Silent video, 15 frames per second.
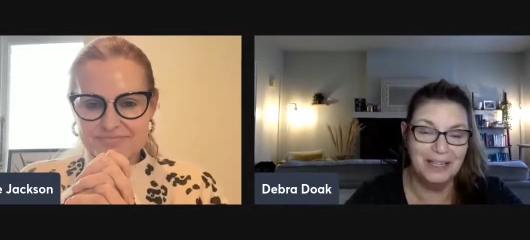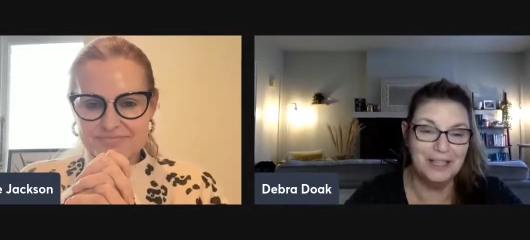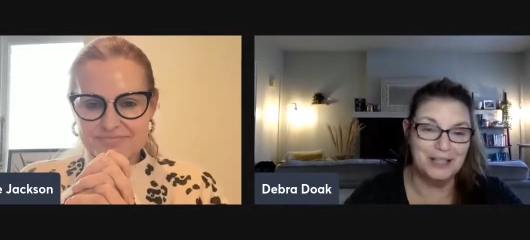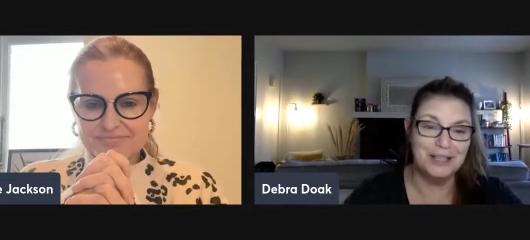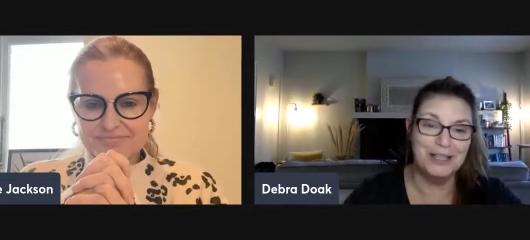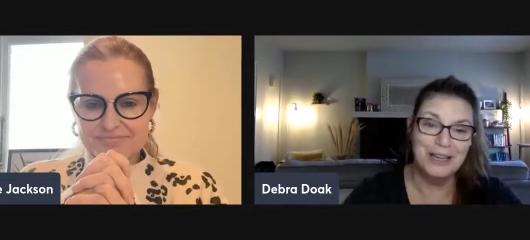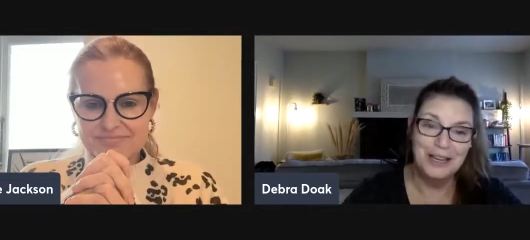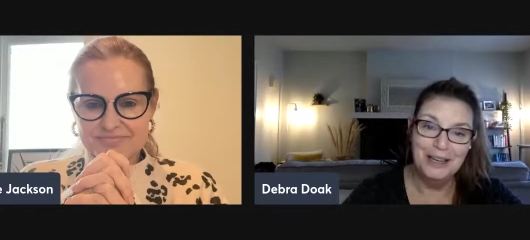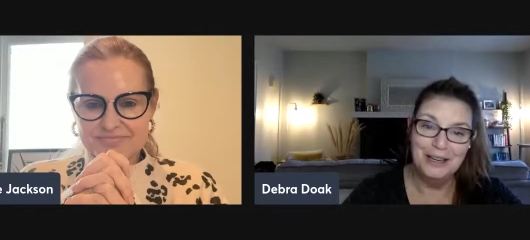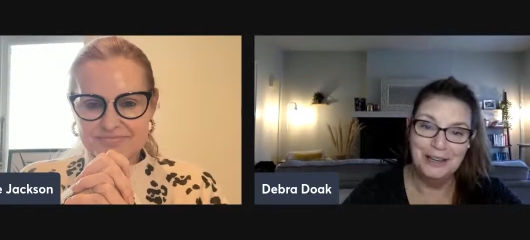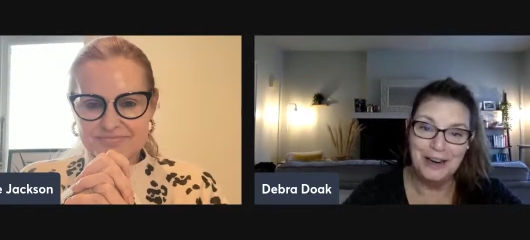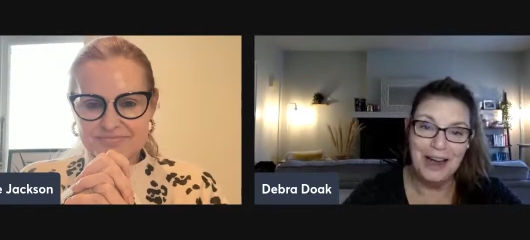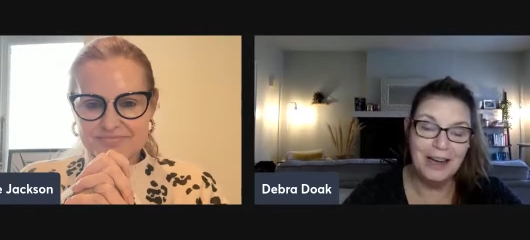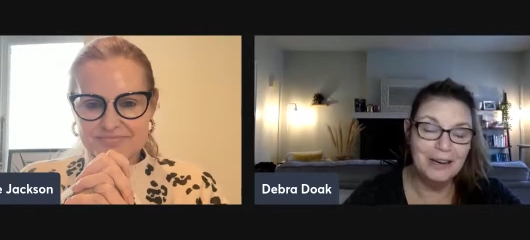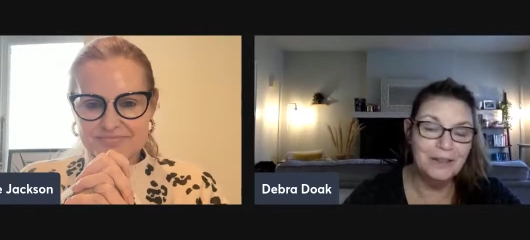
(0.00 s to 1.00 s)
Speaker 1: much.
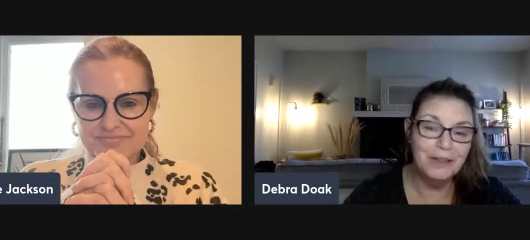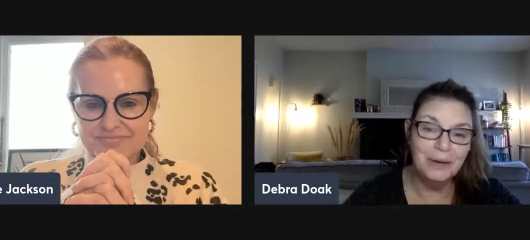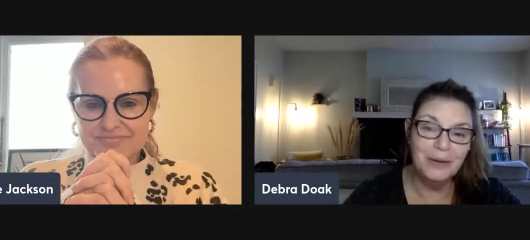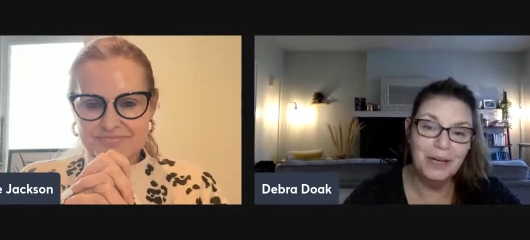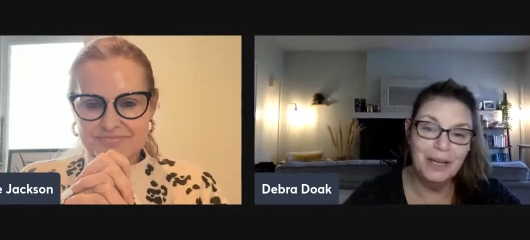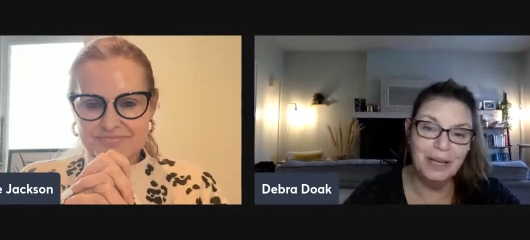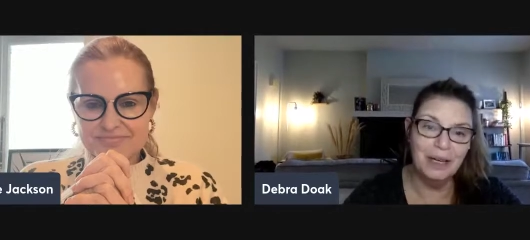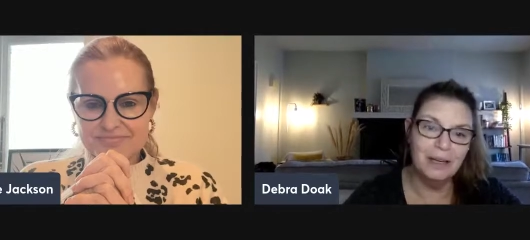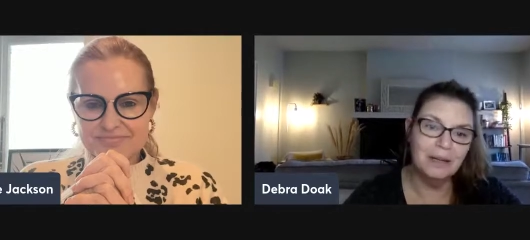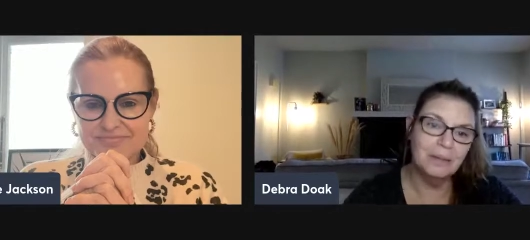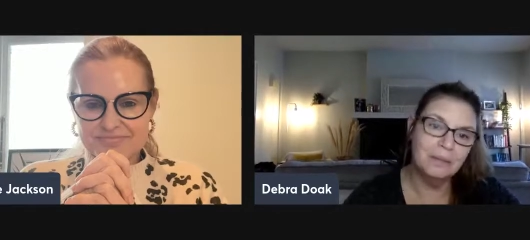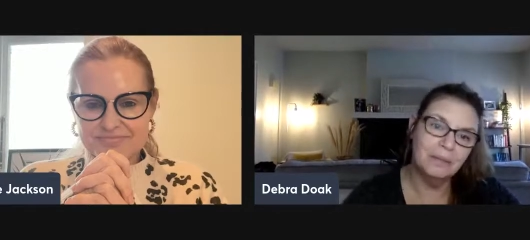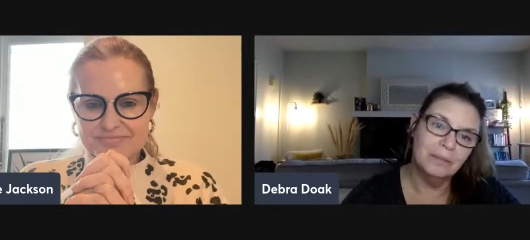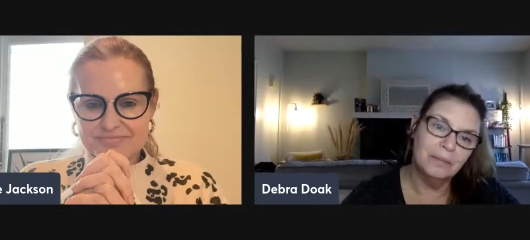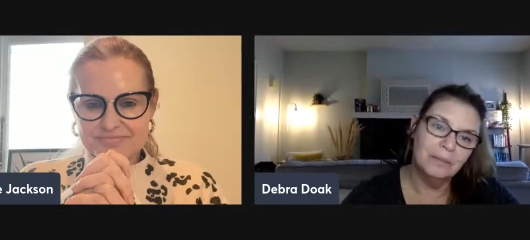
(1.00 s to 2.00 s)
You're kind of
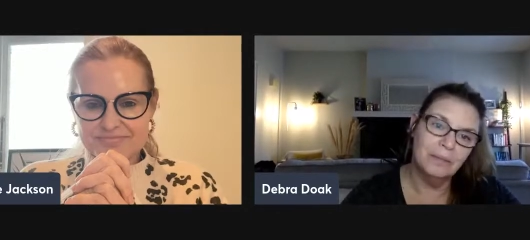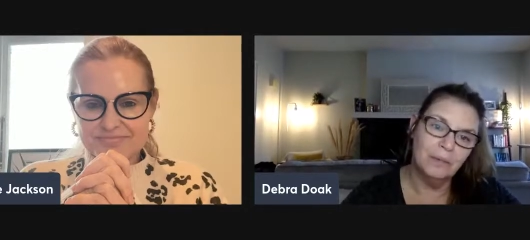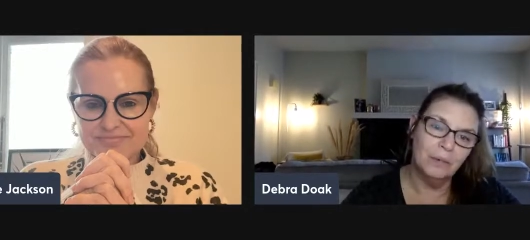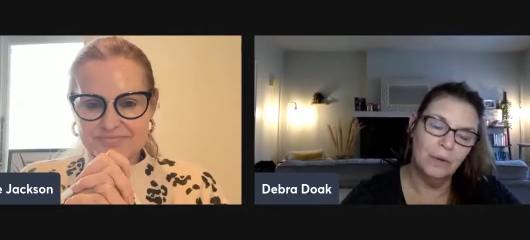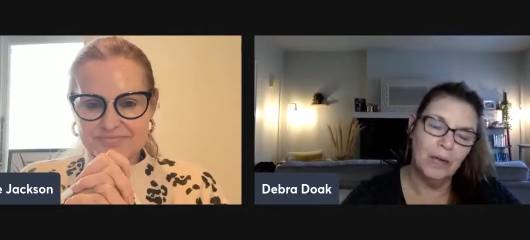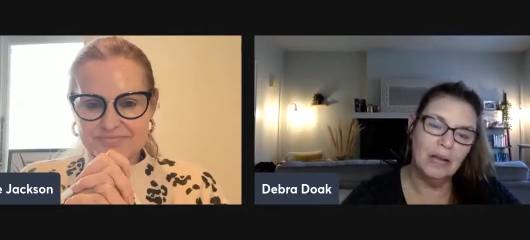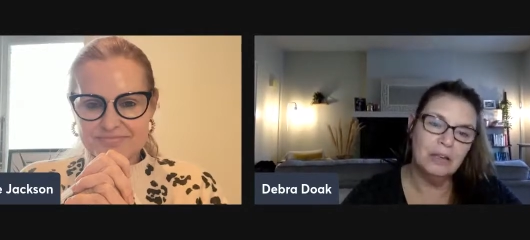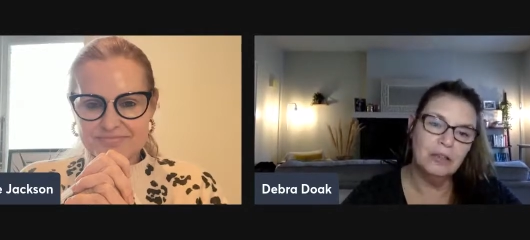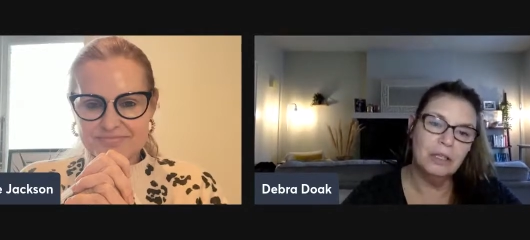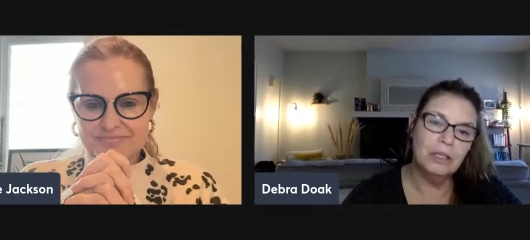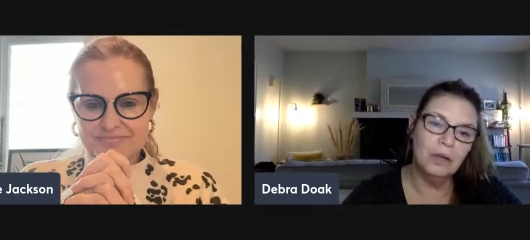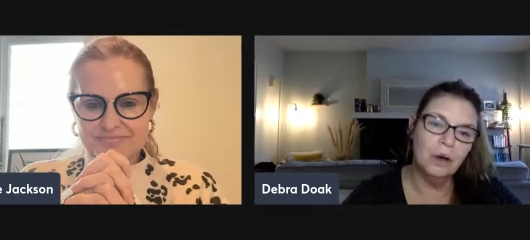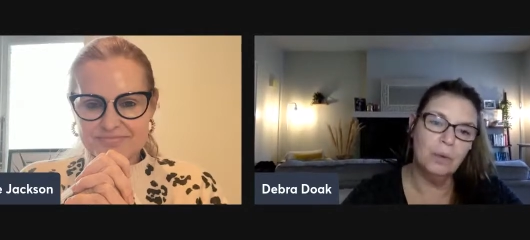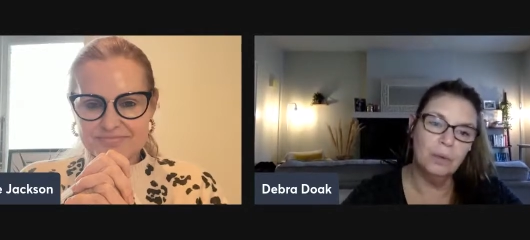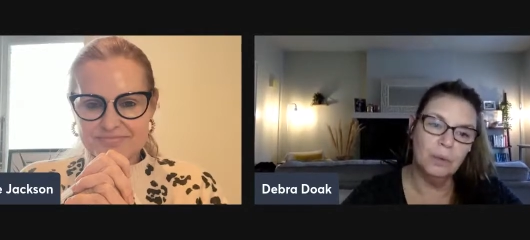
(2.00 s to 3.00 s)
annoying. We
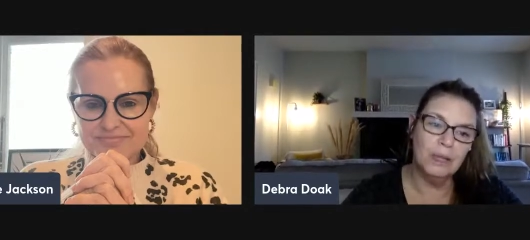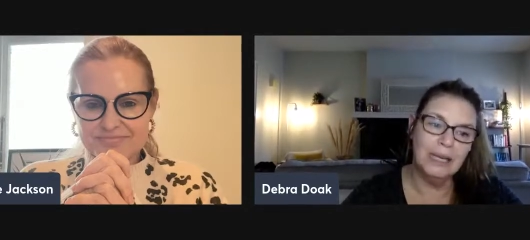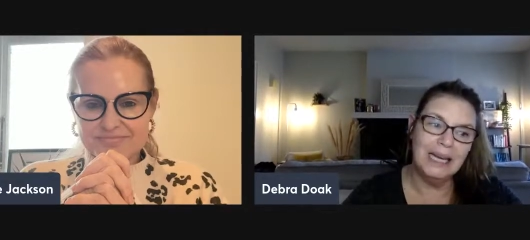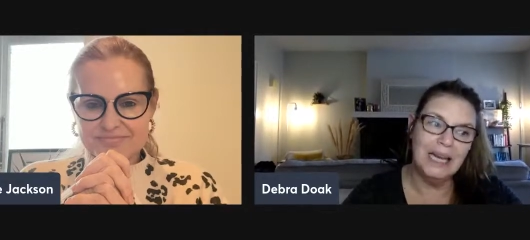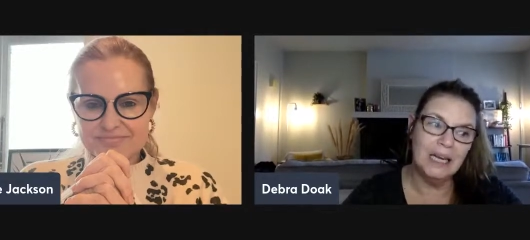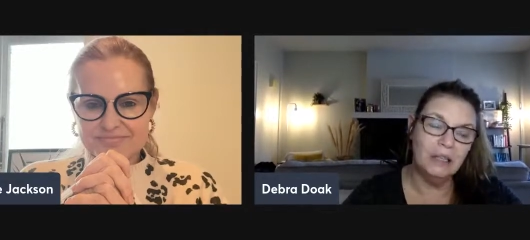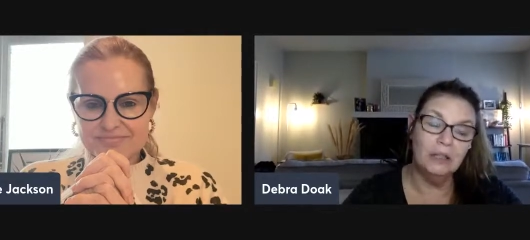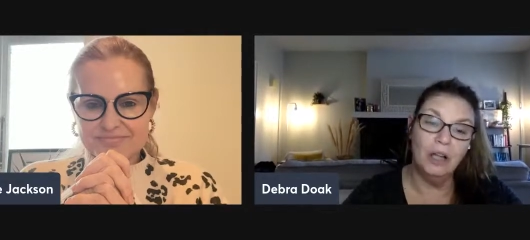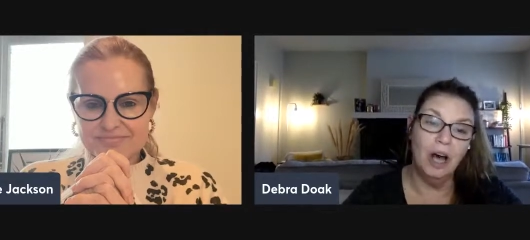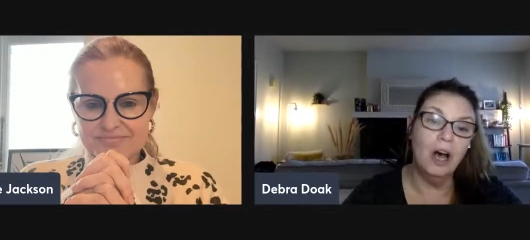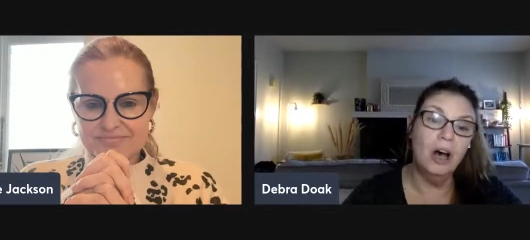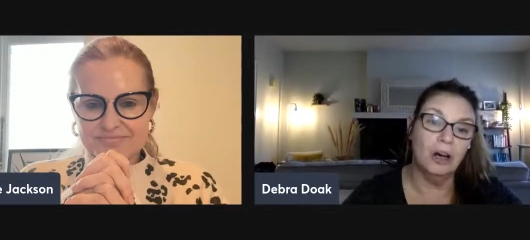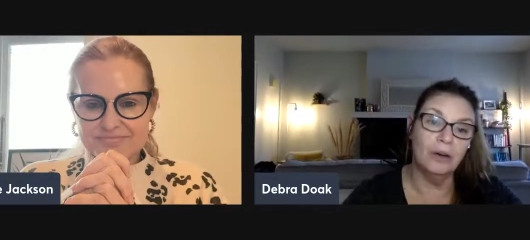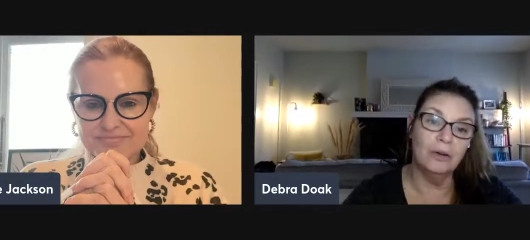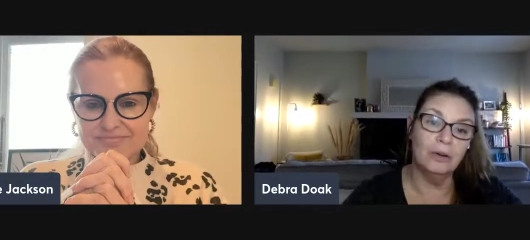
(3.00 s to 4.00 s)
actually don't really get
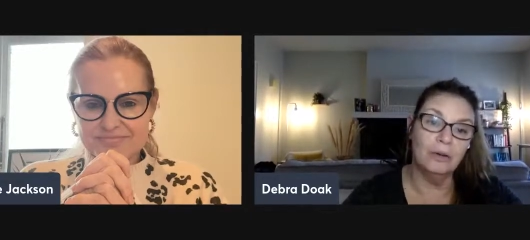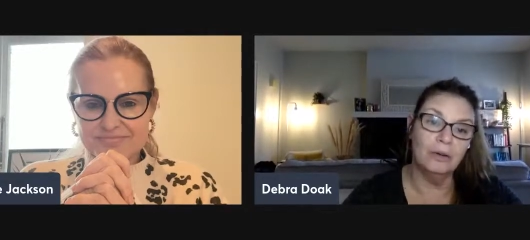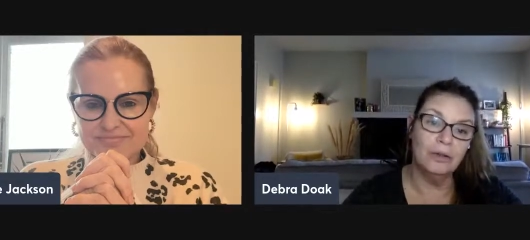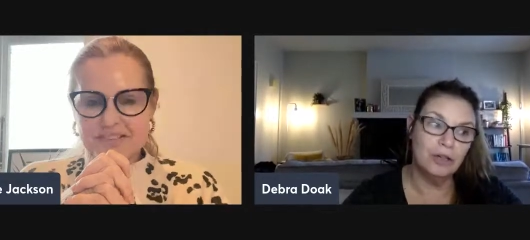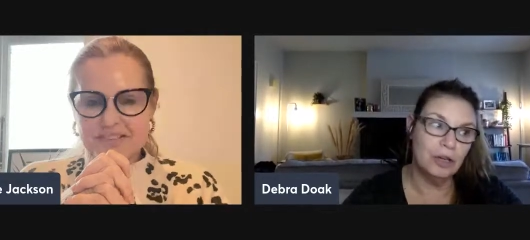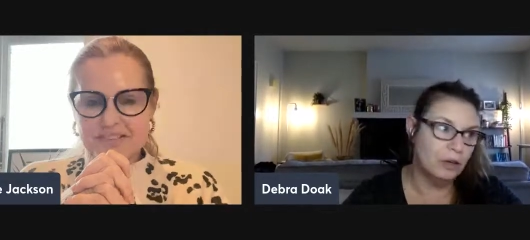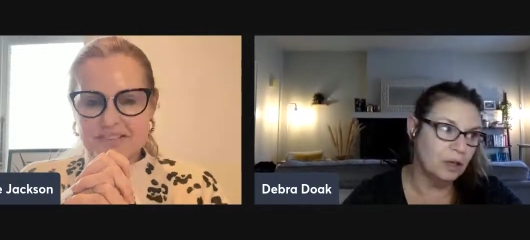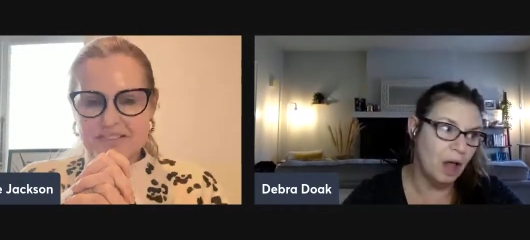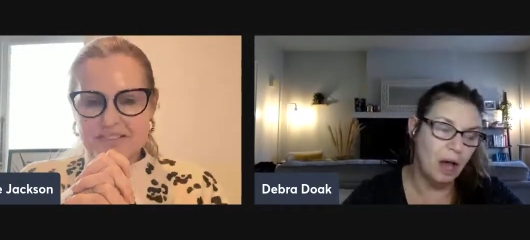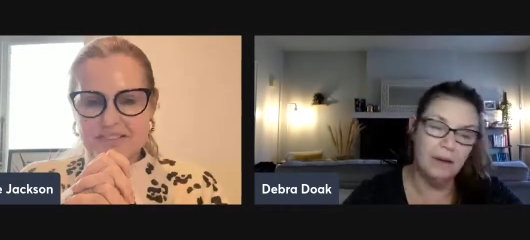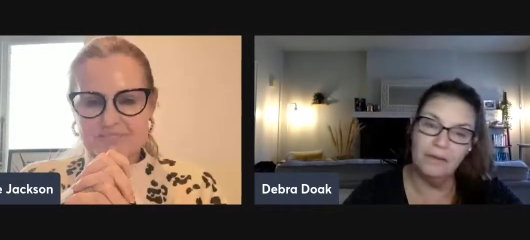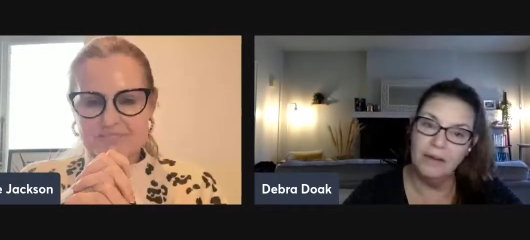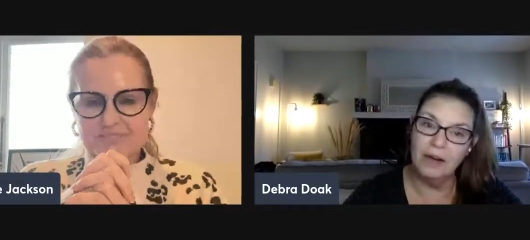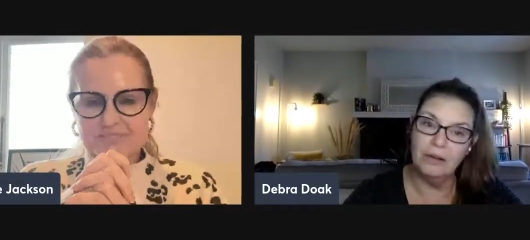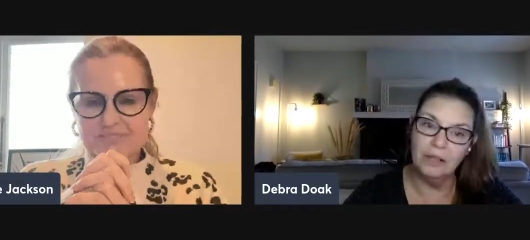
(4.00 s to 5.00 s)
along or share a
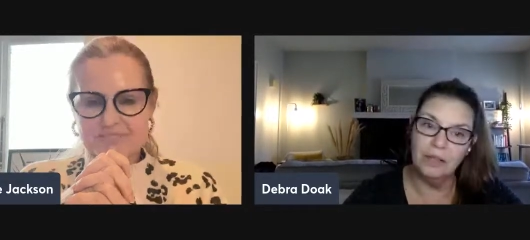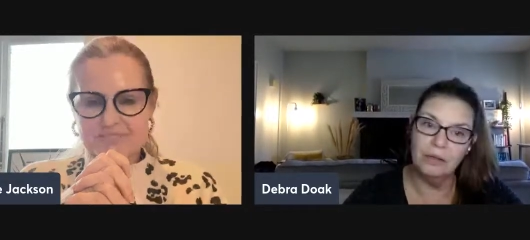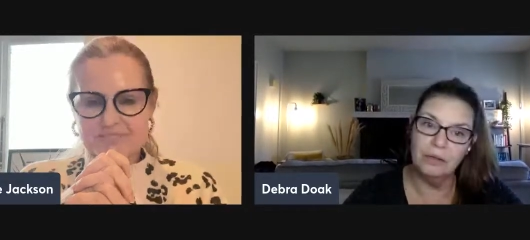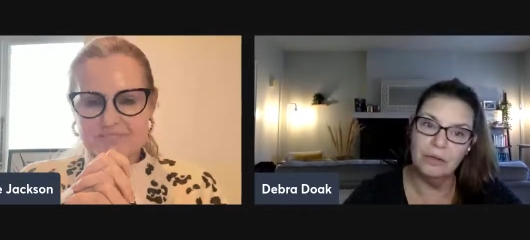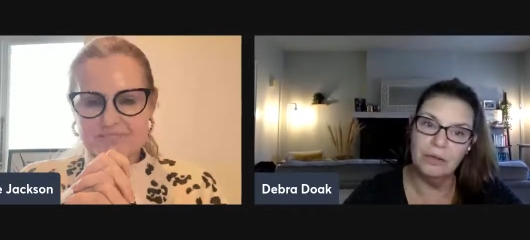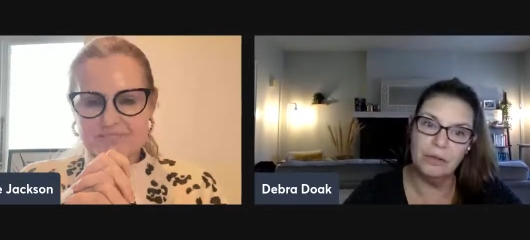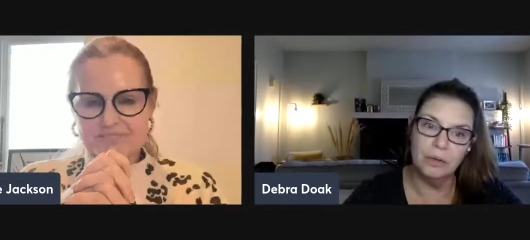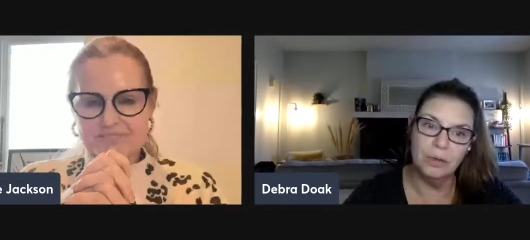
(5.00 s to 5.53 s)
lot of values